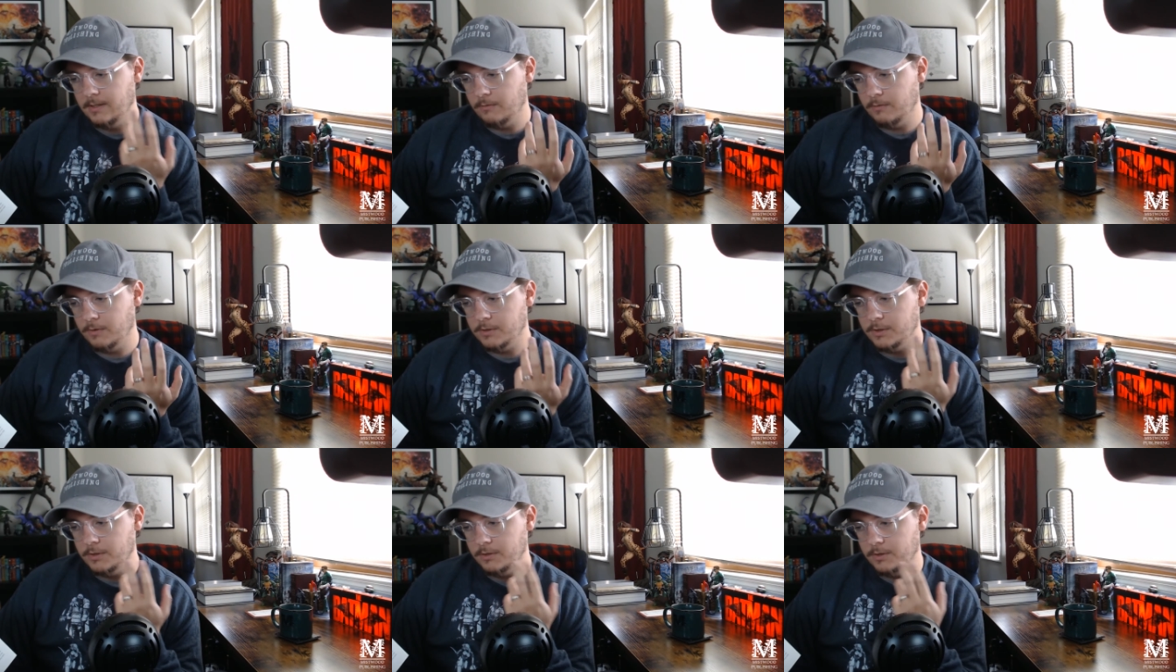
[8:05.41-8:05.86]

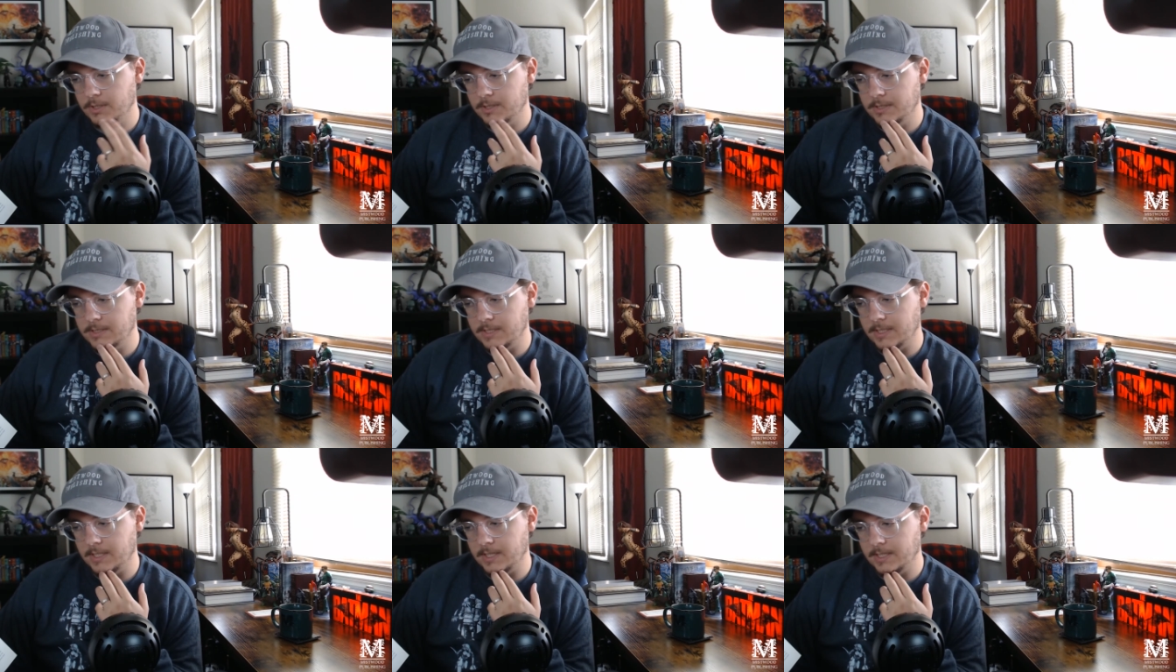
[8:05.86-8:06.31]
What you
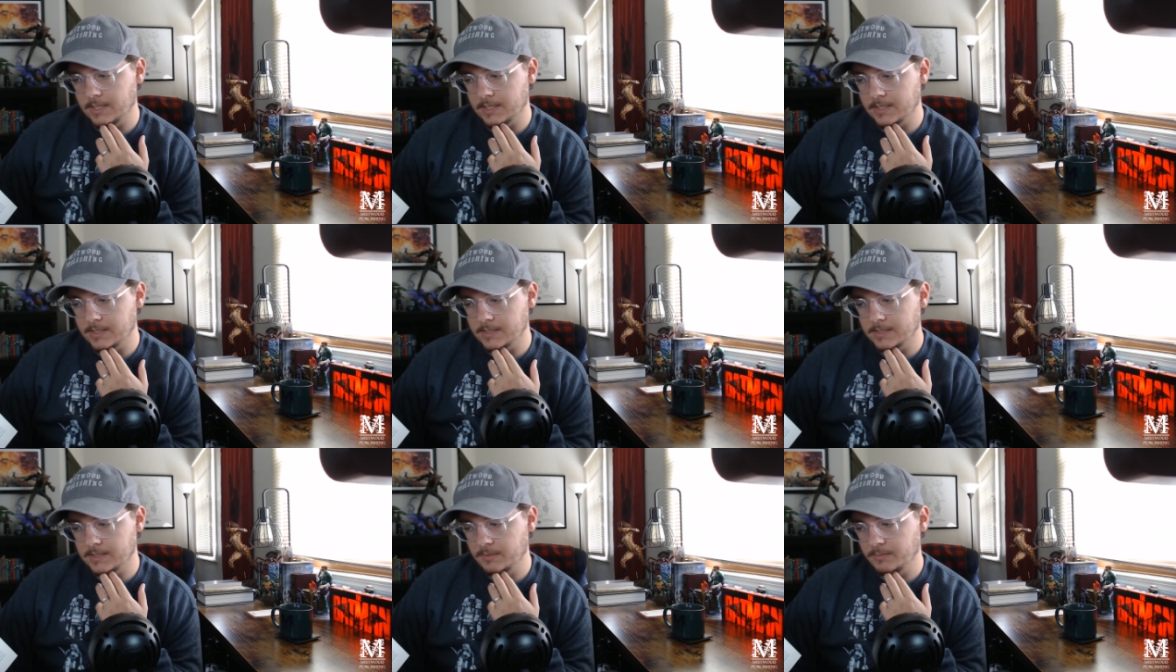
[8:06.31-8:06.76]
could say
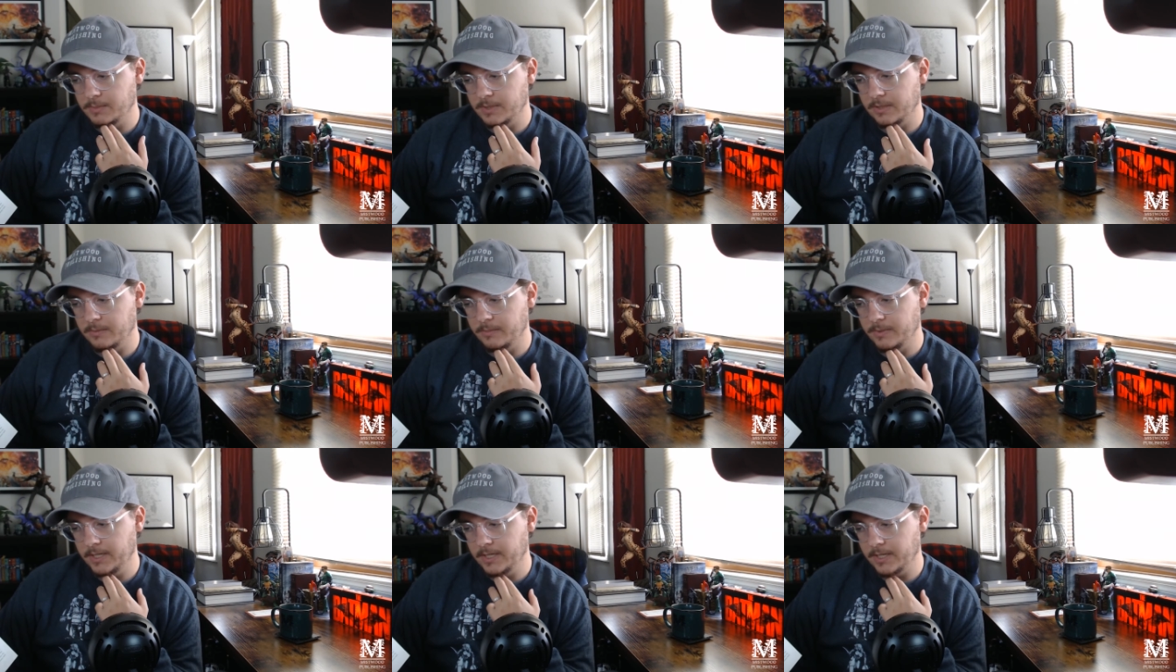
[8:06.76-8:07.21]
is the
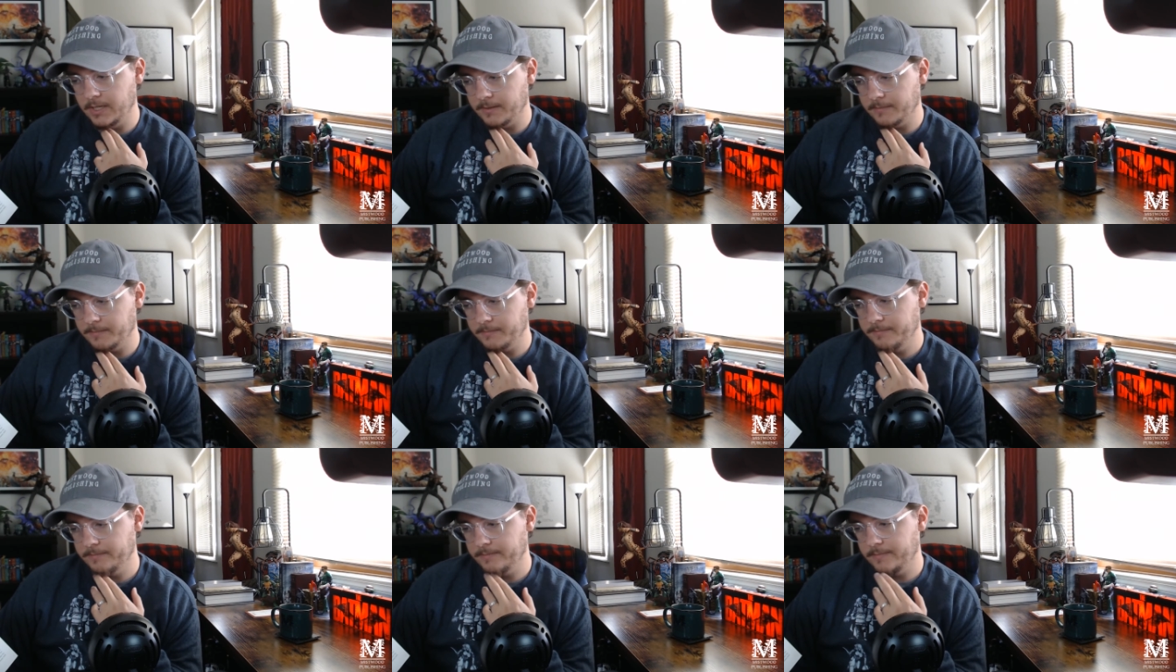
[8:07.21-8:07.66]
Big
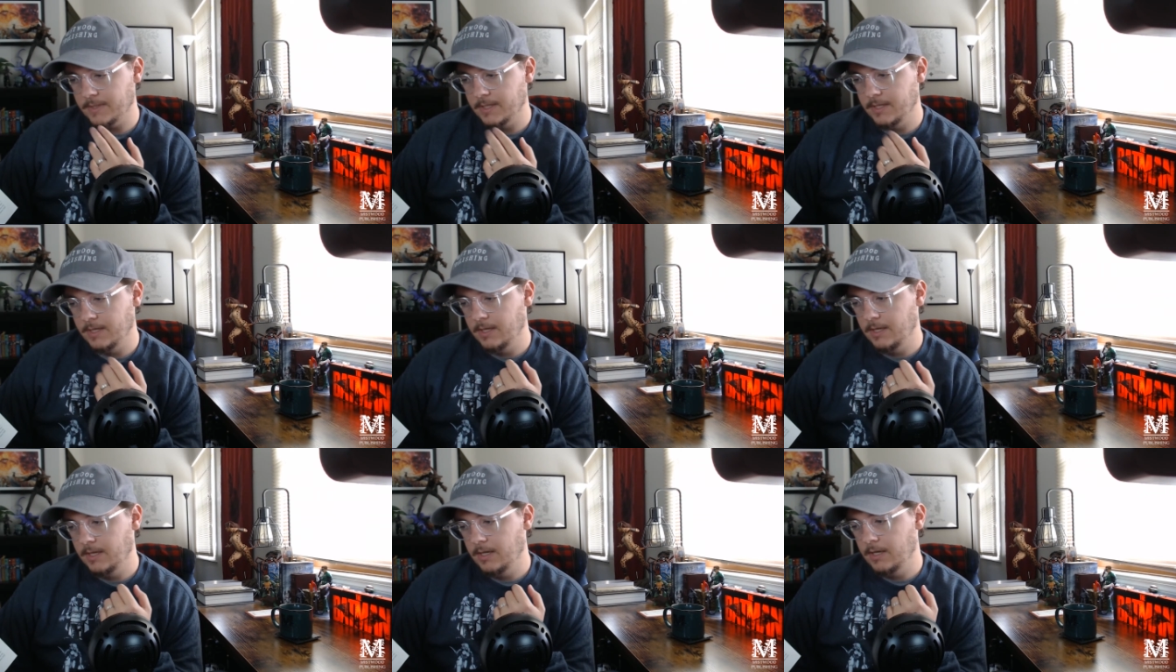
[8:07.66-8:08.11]
Bang,
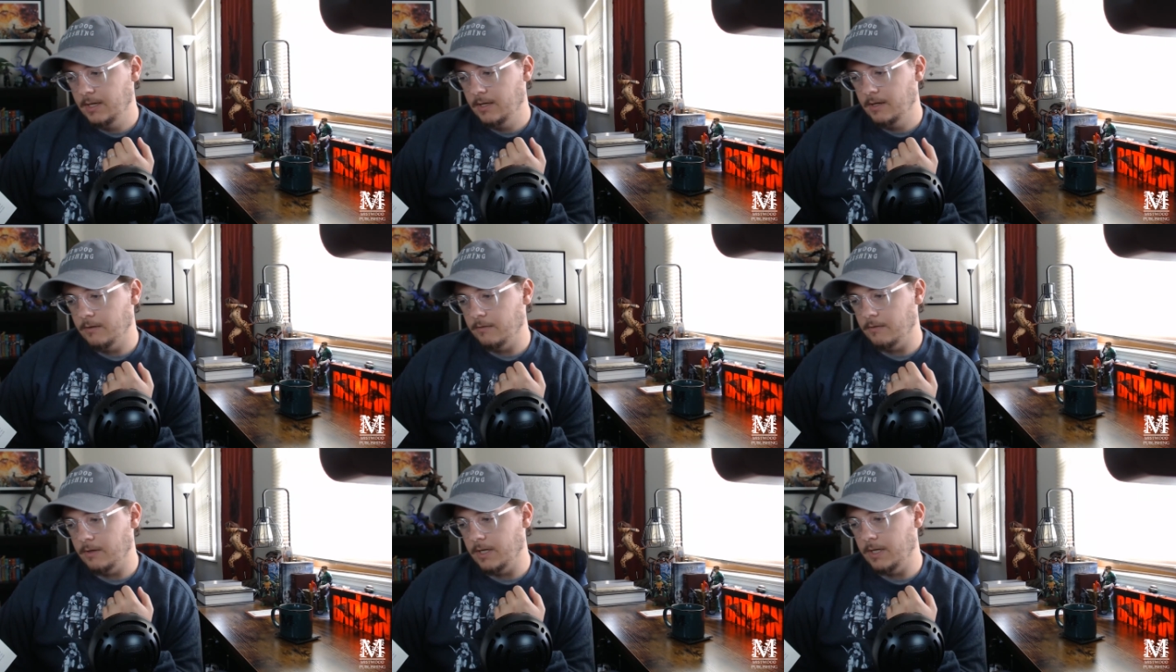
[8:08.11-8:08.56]

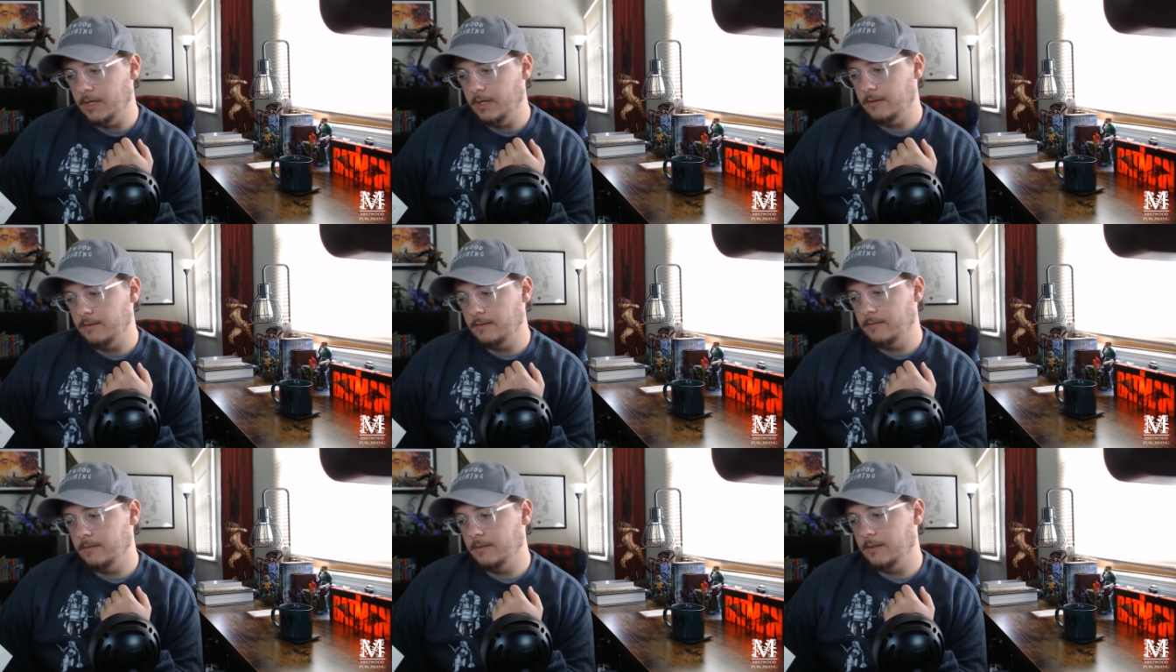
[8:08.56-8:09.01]
right?